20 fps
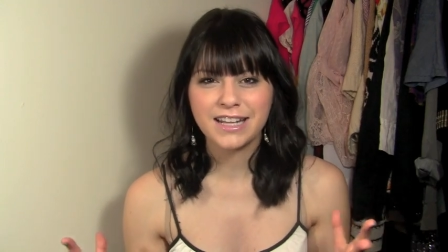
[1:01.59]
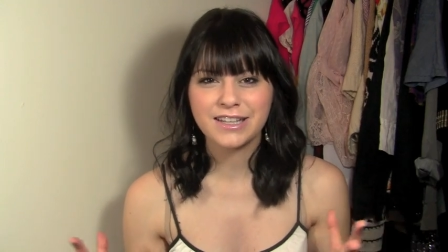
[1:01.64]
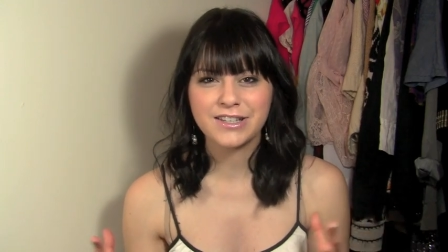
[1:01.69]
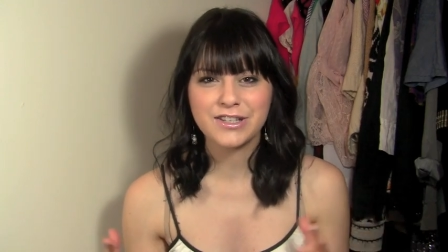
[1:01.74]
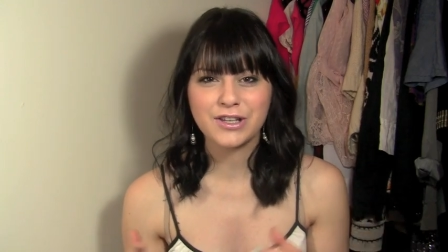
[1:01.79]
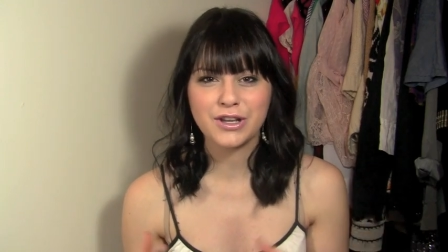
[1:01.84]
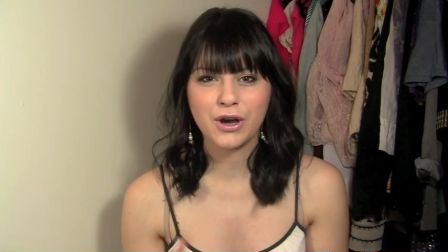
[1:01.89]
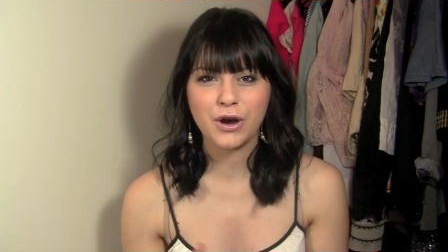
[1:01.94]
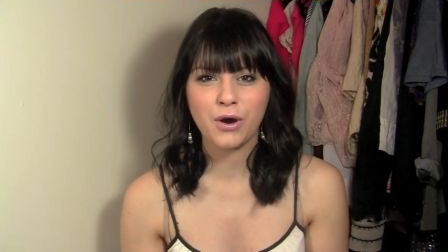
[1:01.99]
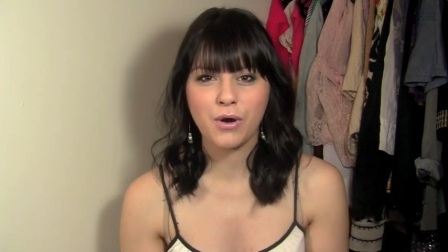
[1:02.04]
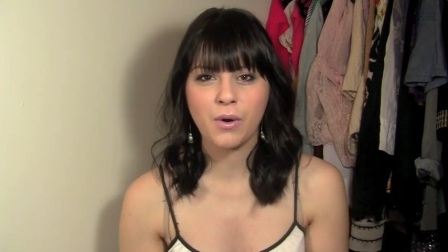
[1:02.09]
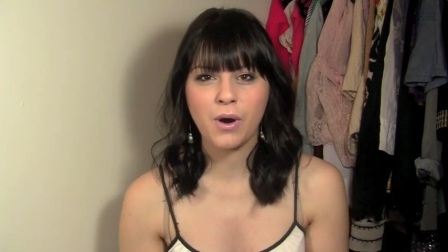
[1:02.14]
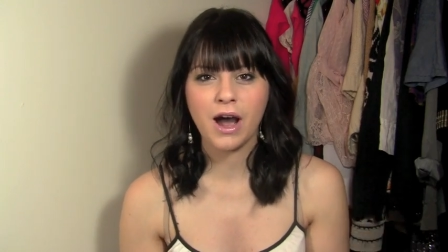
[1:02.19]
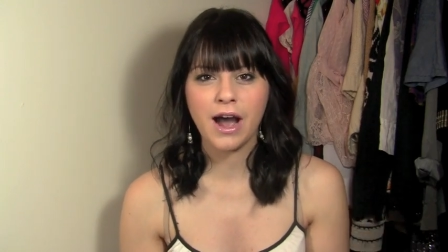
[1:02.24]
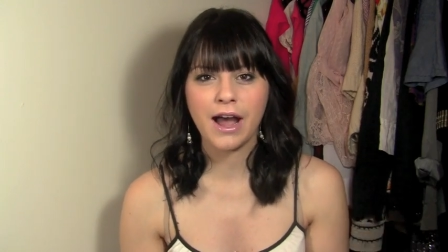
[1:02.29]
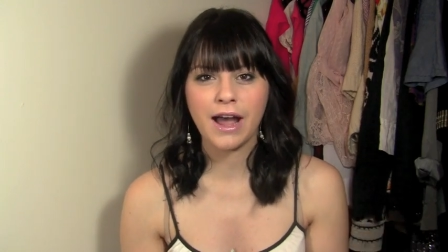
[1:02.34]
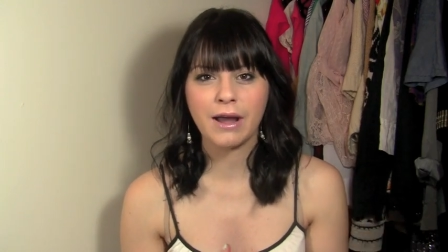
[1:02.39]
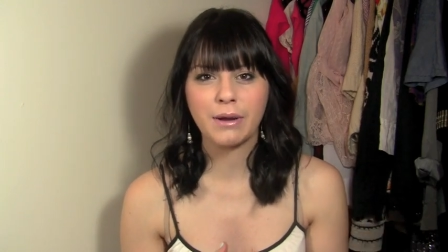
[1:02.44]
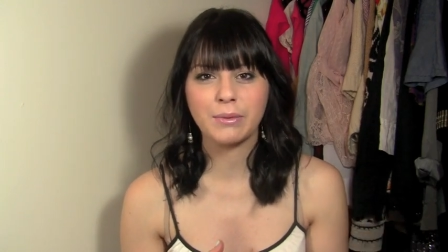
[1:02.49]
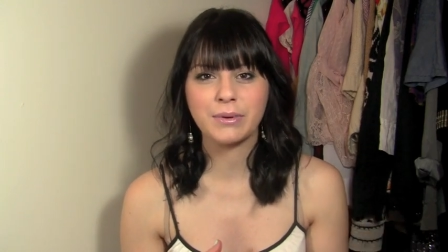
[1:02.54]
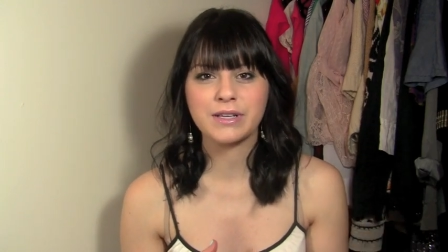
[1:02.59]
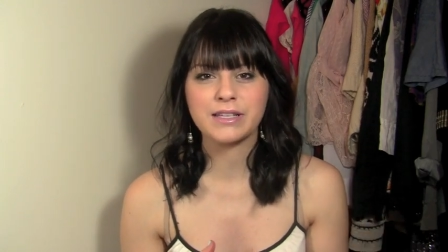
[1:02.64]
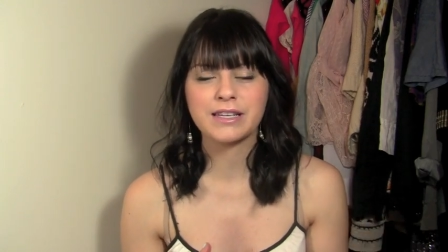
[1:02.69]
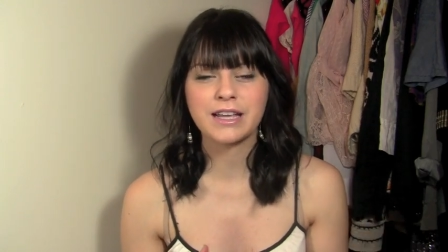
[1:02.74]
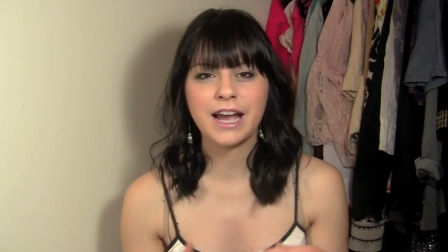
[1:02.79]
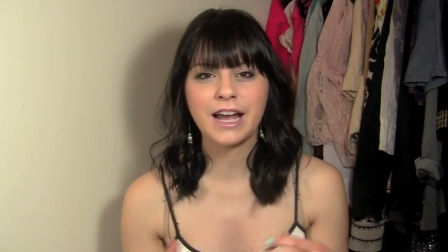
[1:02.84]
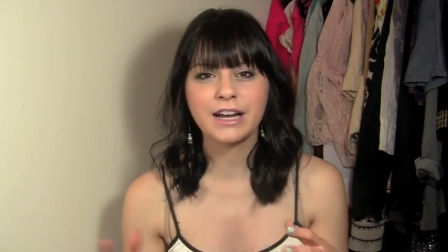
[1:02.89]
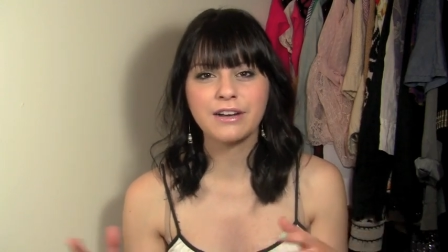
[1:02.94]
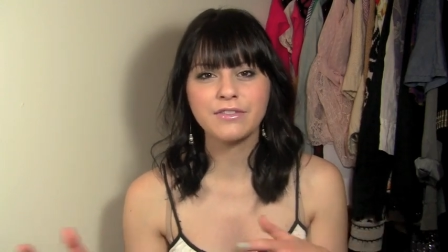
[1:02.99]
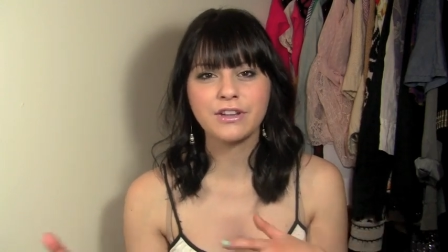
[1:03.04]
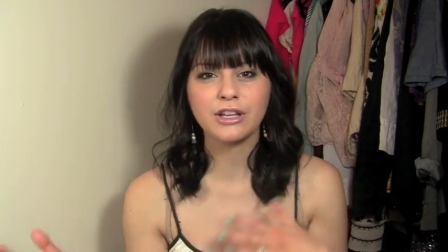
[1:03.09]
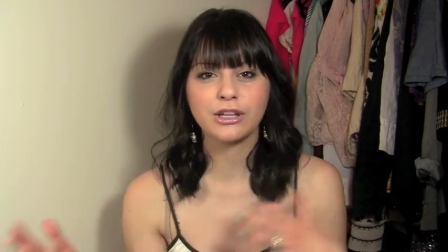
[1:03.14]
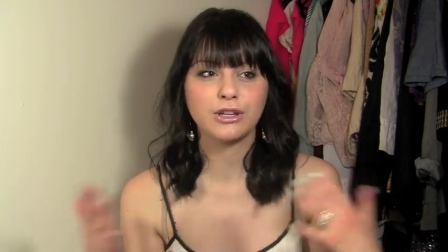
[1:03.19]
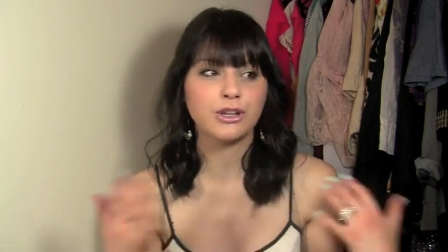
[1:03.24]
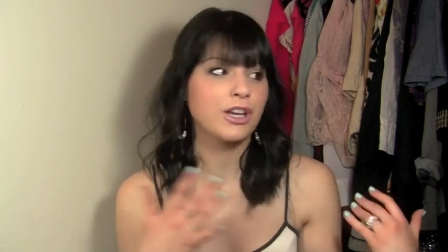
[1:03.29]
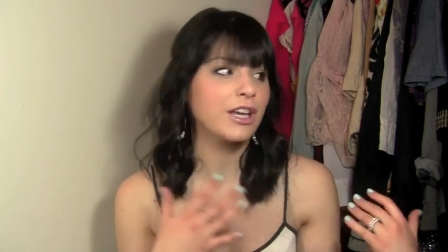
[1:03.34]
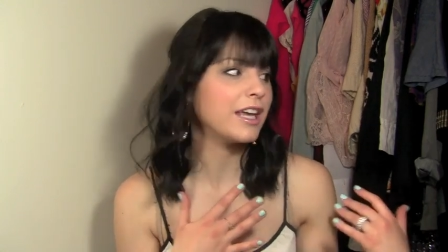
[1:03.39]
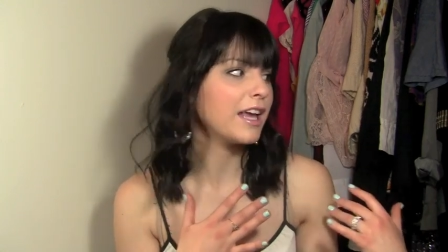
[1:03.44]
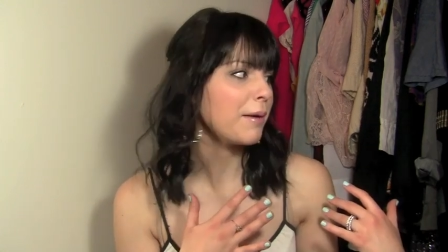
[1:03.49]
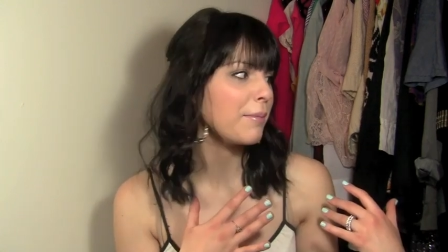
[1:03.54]
And so I was kind of like
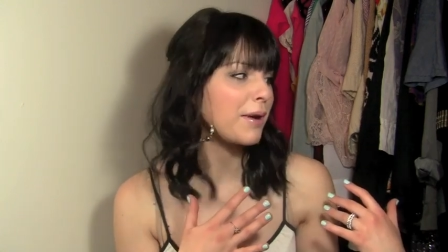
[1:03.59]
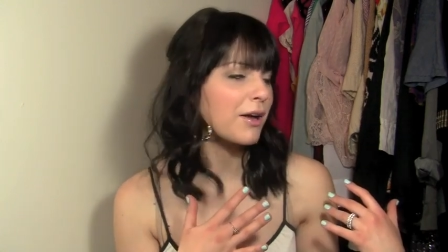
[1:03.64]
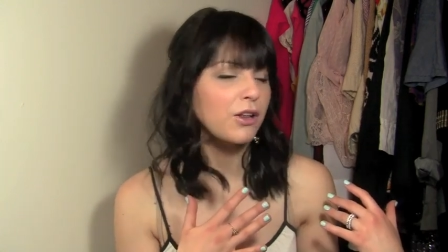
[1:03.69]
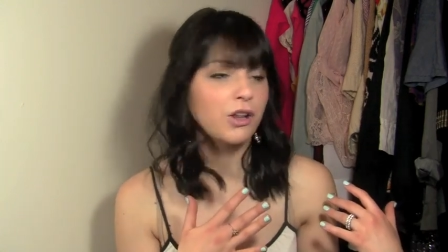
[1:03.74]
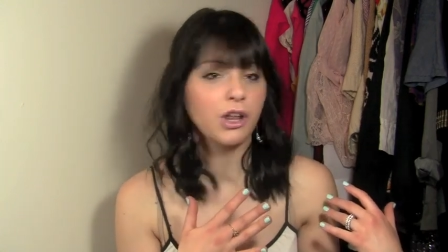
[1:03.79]
looking at my